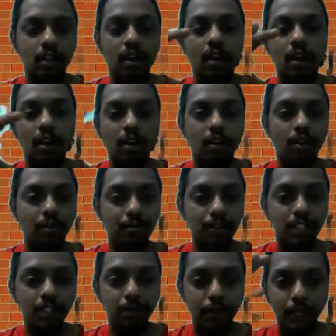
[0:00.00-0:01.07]
of
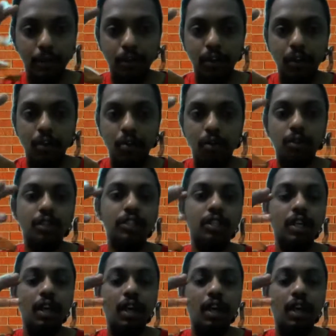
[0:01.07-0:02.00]
this particular course.